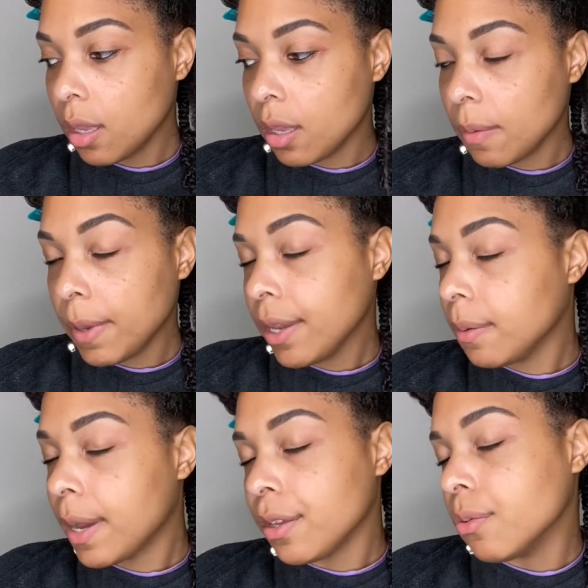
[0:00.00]
Make them
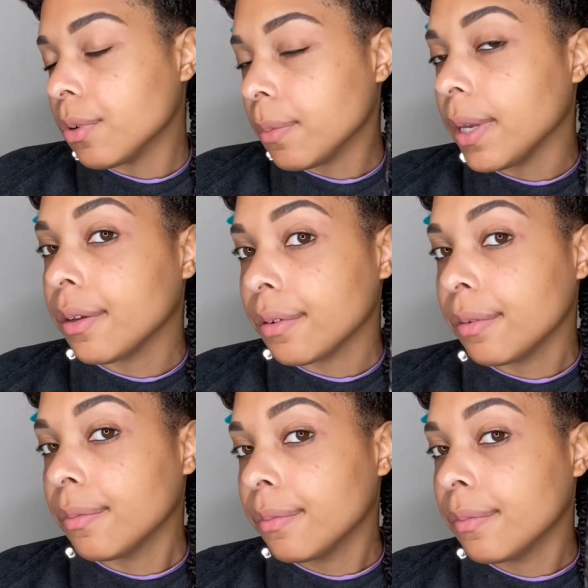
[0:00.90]
how you want to make them.
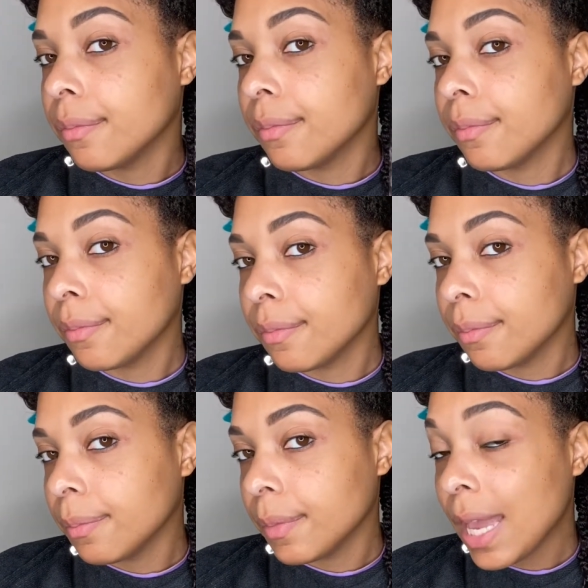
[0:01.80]

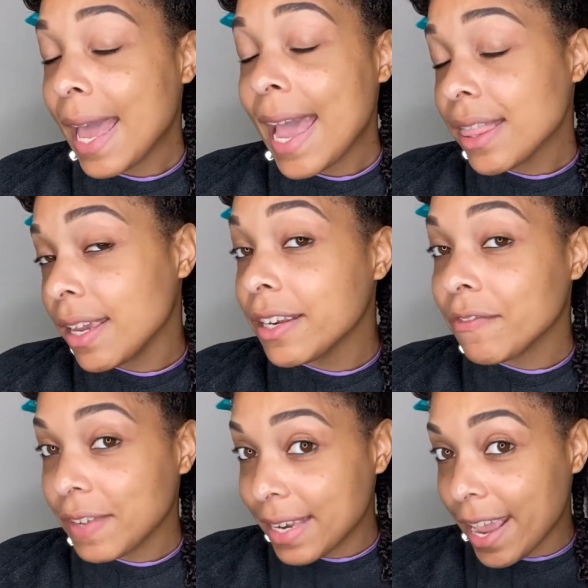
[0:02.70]
At the end
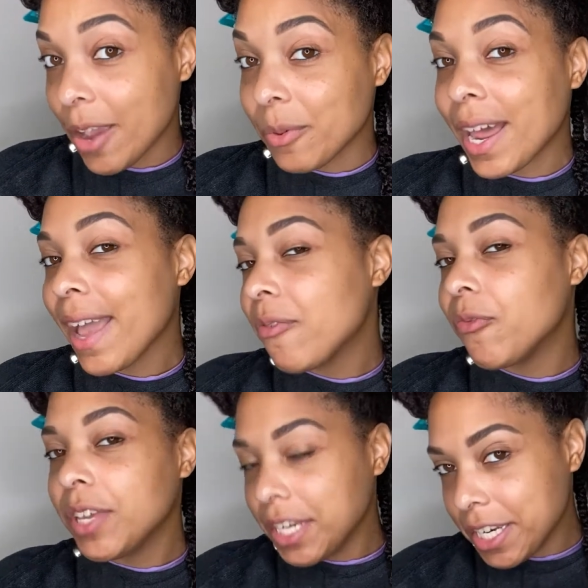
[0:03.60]
of the day, when I
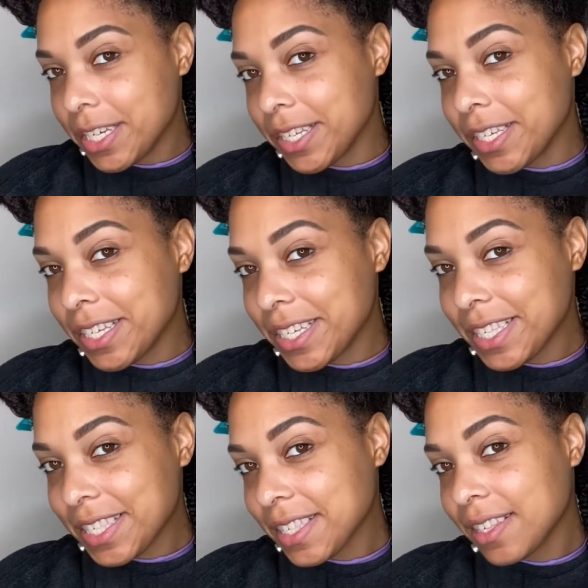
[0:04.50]
finish these,
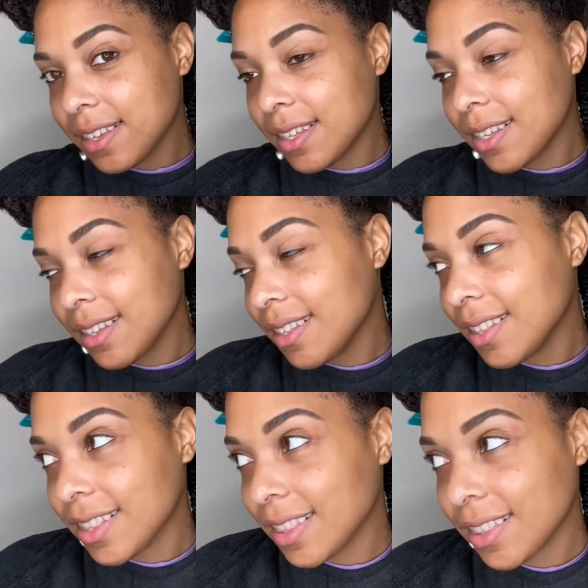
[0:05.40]

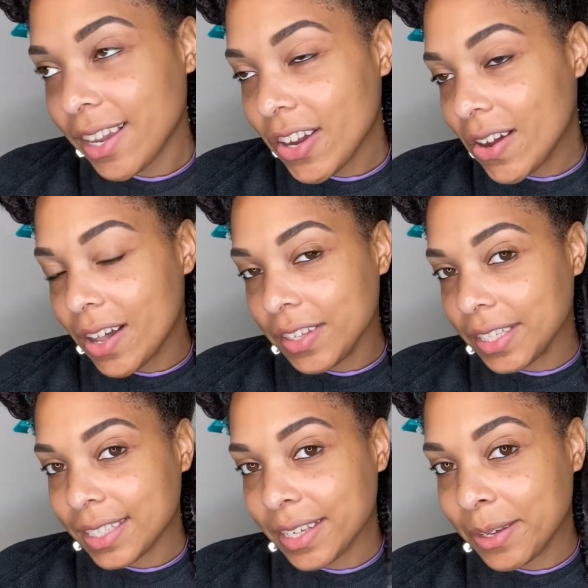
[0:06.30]
they gonna all look
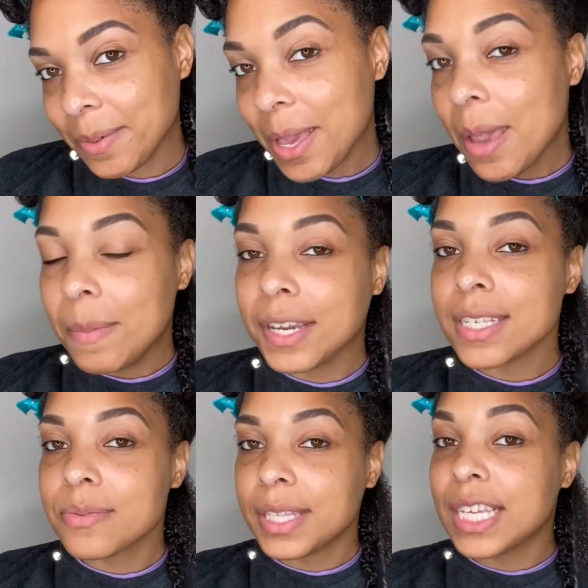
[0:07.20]
the same.
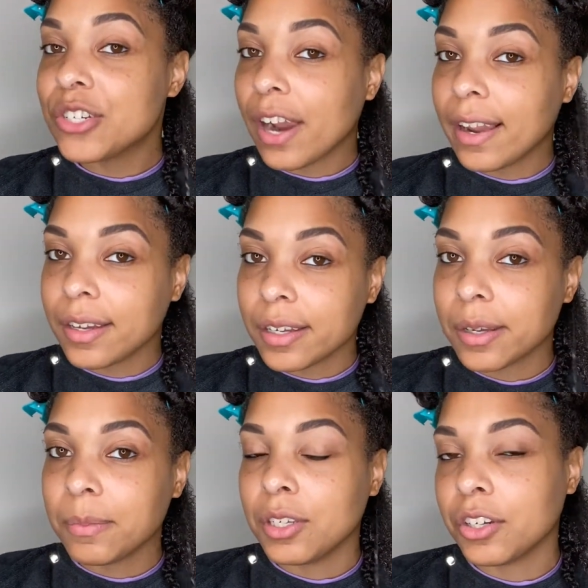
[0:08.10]
Because when they dry
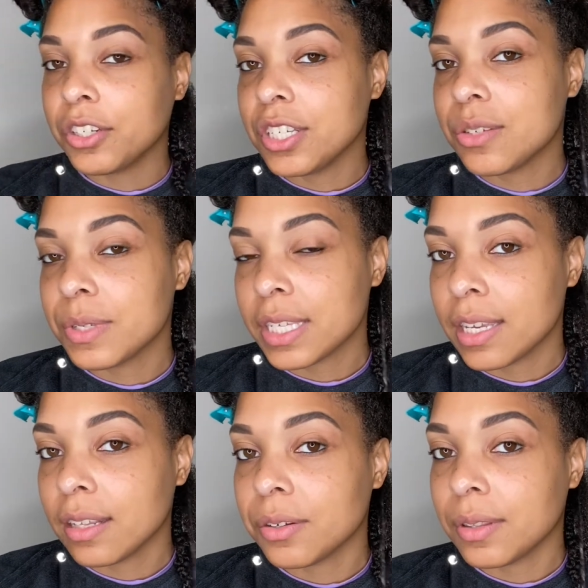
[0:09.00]
up, you know, your twists
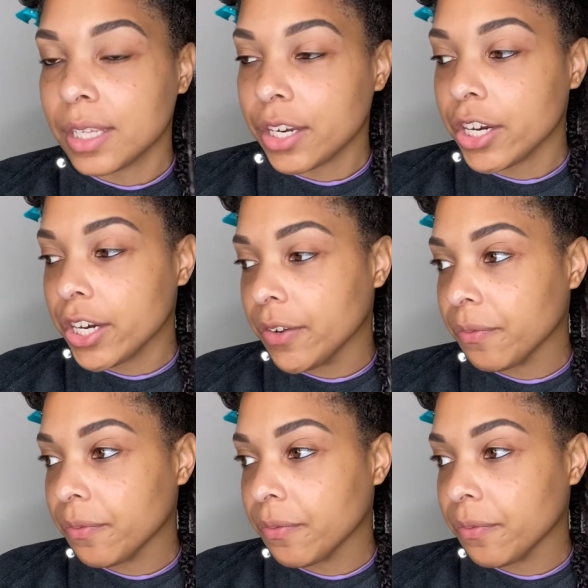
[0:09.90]
get a little thicker.